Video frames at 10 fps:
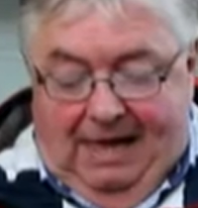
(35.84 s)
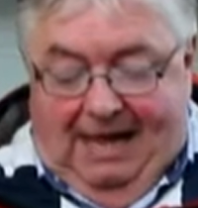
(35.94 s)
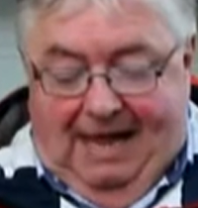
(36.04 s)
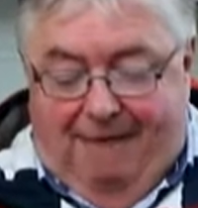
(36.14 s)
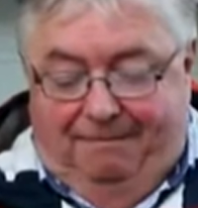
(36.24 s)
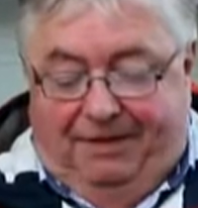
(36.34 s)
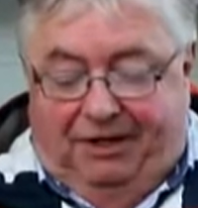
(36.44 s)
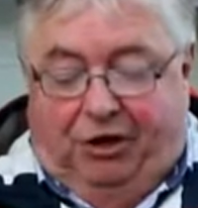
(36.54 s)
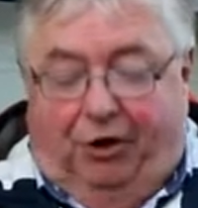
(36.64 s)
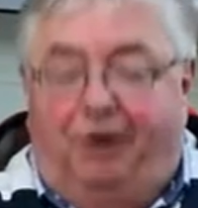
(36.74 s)
And um,
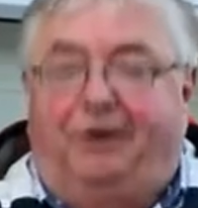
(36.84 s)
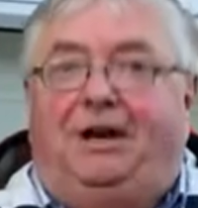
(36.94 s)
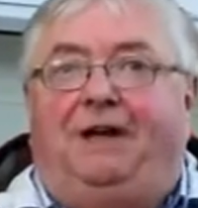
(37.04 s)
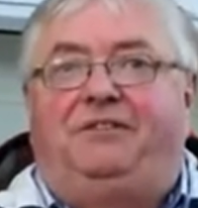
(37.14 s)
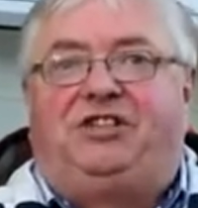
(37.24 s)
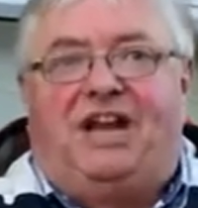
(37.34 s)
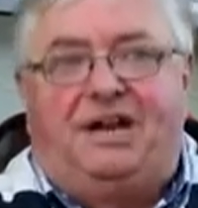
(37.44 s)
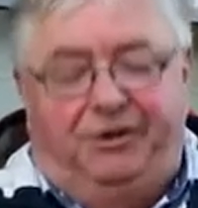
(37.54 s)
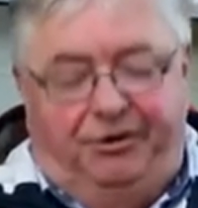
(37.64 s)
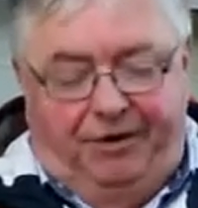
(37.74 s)
the 3rd of
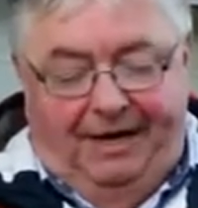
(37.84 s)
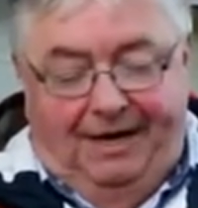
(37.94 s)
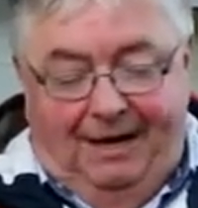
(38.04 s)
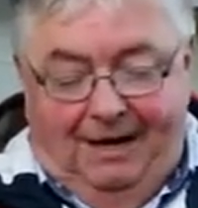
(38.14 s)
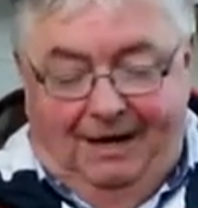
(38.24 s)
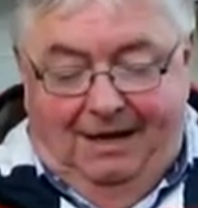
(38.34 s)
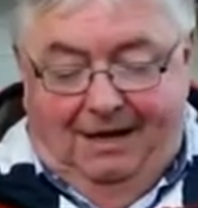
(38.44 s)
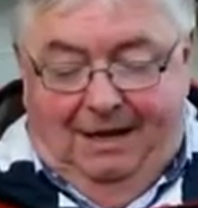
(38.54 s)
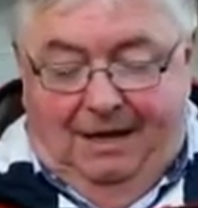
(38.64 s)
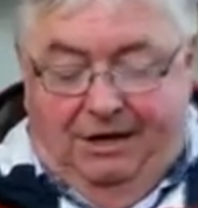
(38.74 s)
January
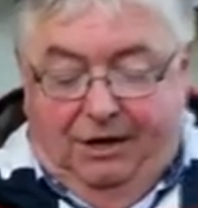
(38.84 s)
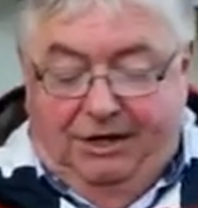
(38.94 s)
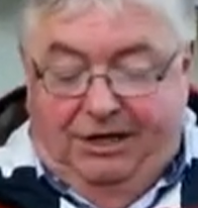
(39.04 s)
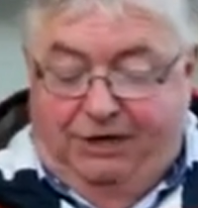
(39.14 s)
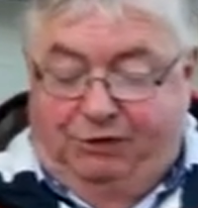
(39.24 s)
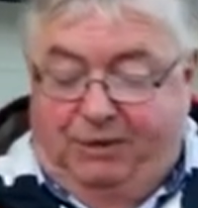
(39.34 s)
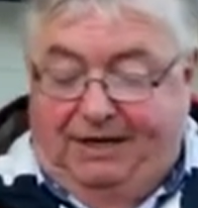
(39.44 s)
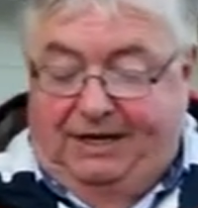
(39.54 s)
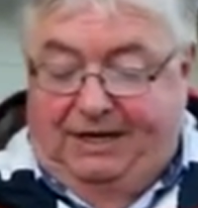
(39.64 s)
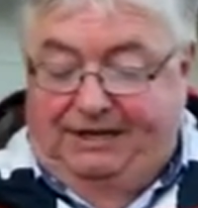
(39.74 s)

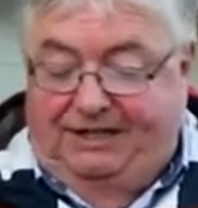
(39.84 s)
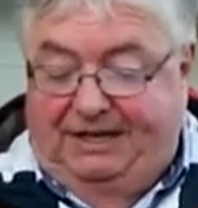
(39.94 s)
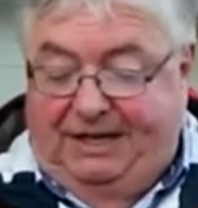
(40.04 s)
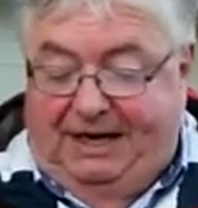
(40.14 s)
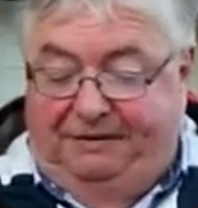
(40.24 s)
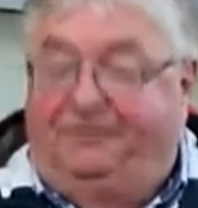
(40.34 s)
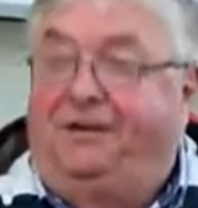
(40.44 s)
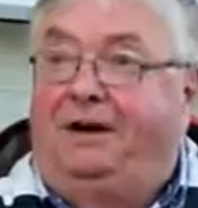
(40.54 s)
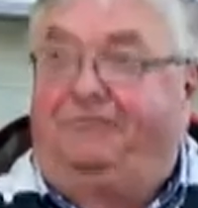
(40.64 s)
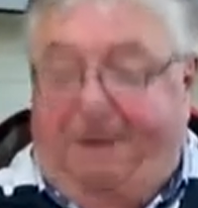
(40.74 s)
1920 is a date
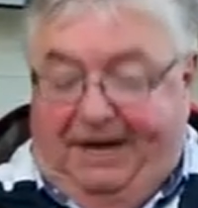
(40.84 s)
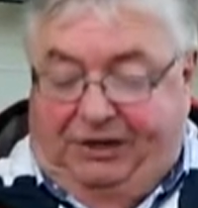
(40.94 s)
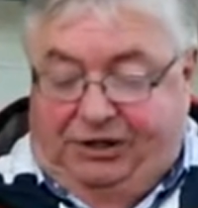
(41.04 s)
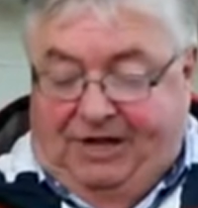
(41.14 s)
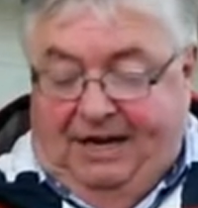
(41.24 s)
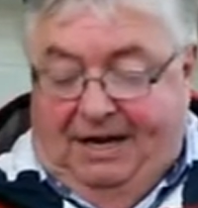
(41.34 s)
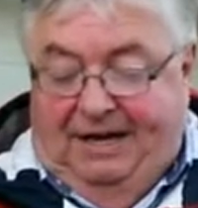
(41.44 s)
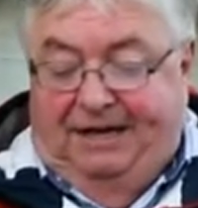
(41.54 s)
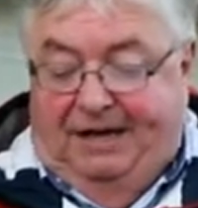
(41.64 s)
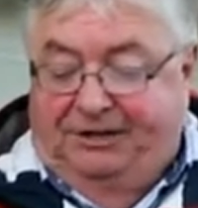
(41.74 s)
forever etched
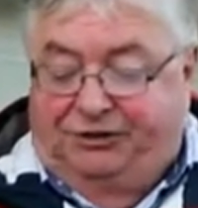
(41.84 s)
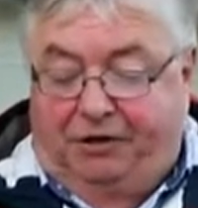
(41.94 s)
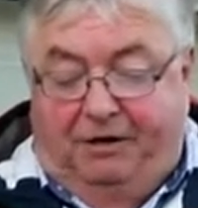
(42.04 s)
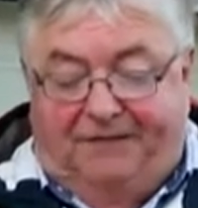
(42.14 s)
in the history of